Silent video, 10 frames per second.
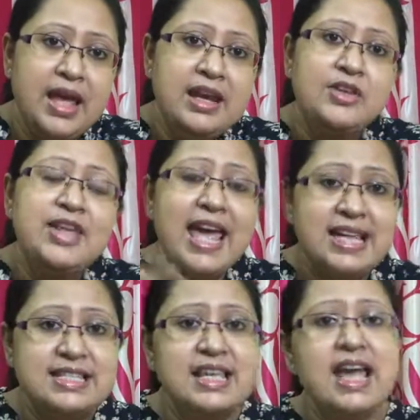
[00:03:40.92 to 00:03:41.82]
Now, the
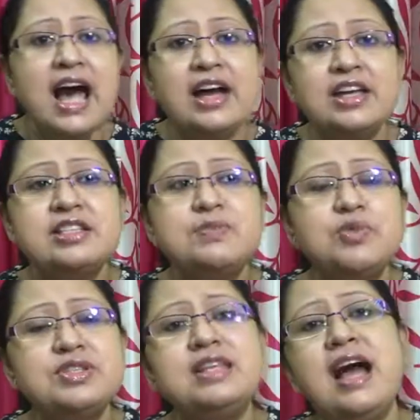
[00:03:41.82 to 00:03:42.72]
essay is
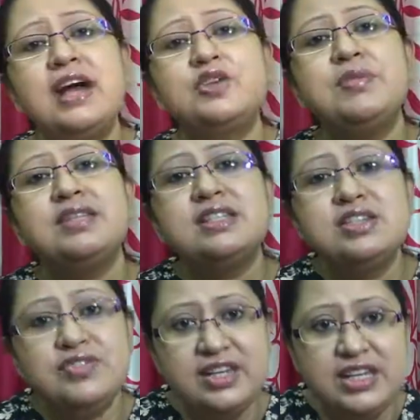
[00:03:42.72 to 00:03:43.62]
mostly
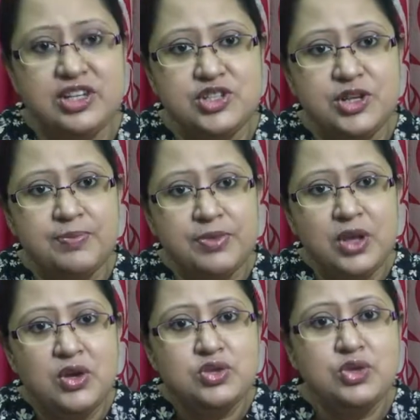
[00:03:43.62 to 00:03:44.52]
argumentative in nature.
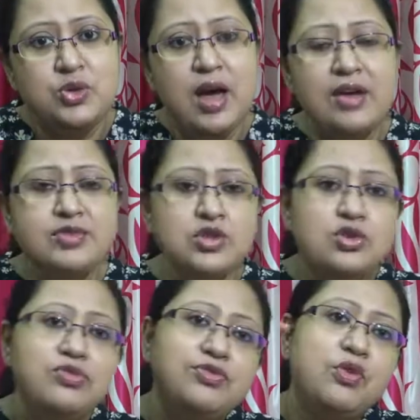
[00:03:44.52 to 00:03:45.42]
So, you have to, you
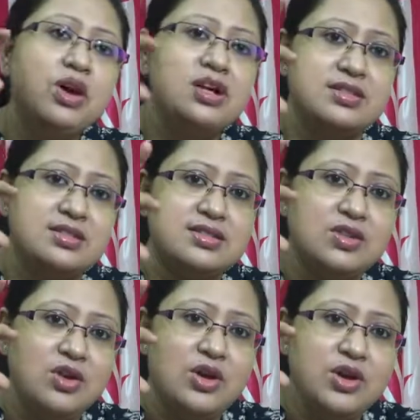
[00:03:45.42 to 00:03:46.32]
know, focus.
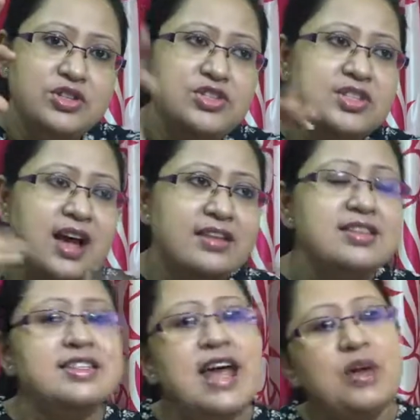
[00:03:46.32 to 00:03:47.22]
Just
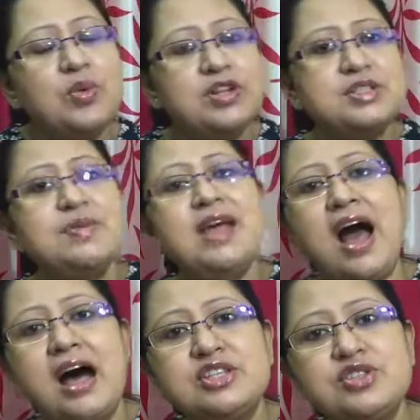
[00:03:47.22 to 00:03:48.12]
understand what is being
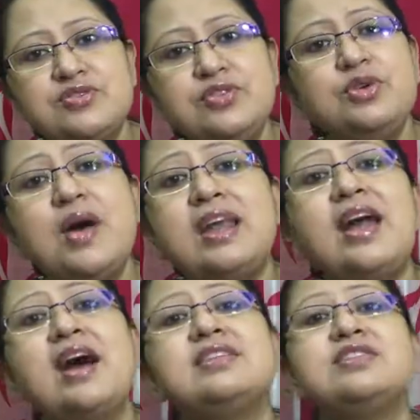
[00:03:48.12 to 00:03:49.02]
asked of you
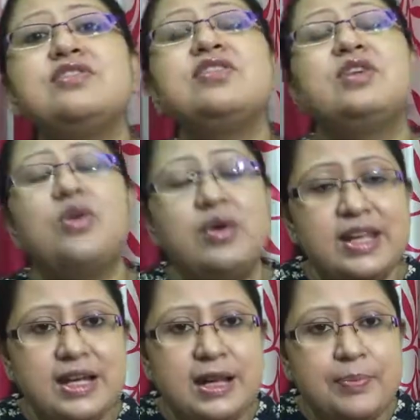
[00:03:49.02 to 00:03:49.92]
and answer it
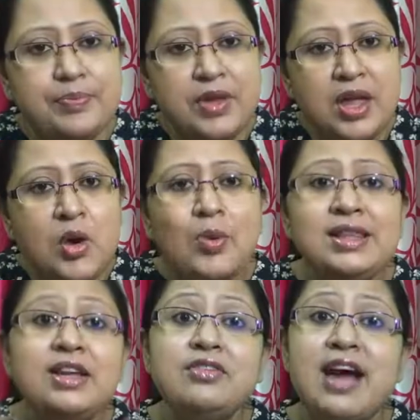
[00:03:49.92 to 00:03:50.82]
accordingly.
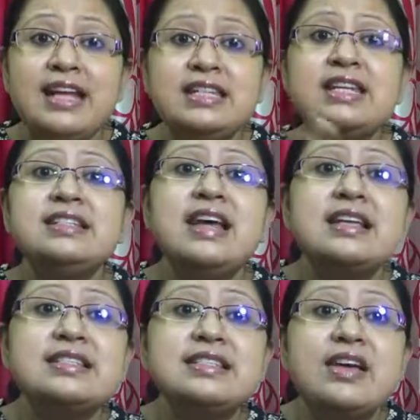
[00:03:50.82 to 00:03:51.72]
Well, the writing
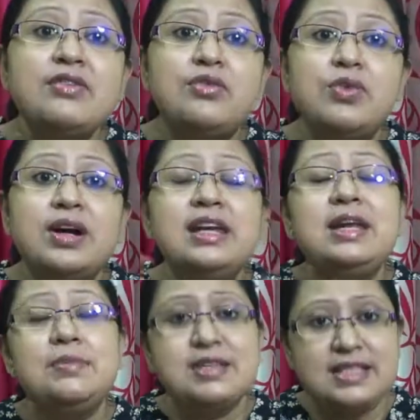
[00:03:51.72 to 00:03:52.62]
tasks have word
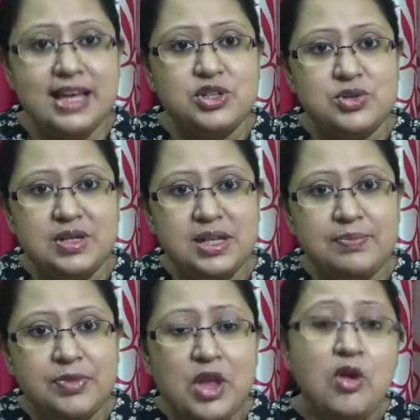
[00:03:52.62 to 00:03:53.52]
limits
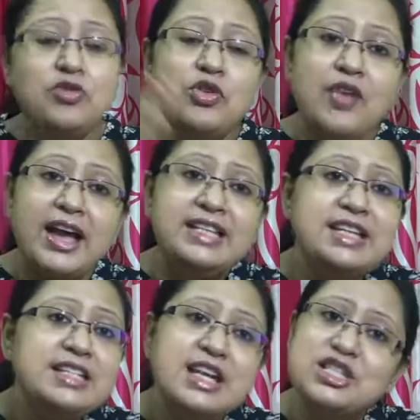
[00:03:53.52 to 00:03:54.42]
actually. For
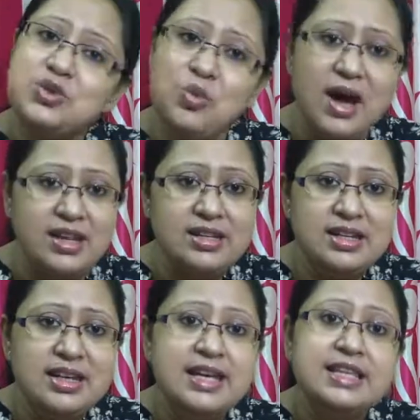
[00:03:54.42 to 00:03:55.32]
writing task 1,
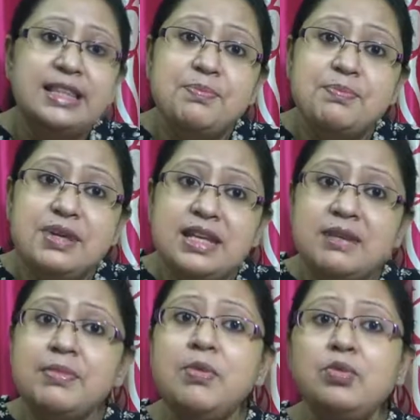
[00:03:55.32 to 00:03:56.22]
the
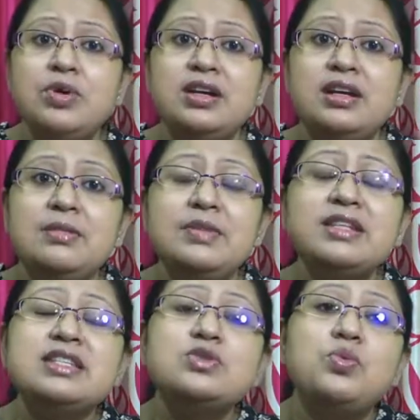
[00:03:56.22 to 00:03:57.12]
minimum word
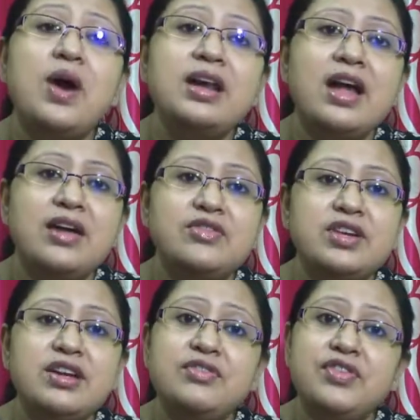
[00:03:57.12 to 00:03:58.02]
limit is
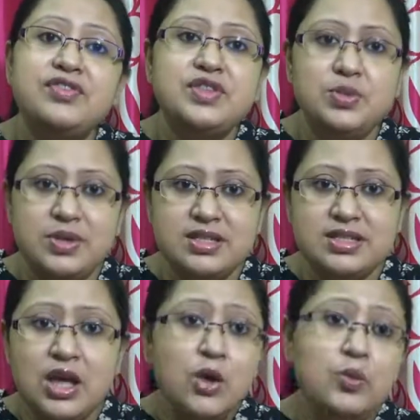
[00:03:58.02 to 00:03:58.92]
150
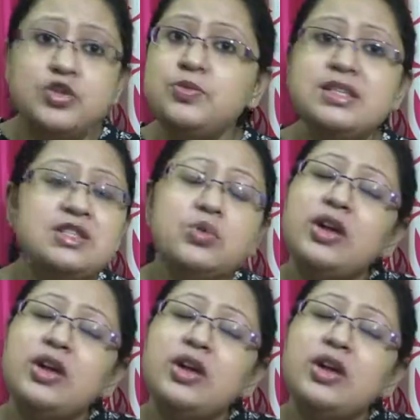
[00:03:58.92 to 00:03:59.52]
words, which means you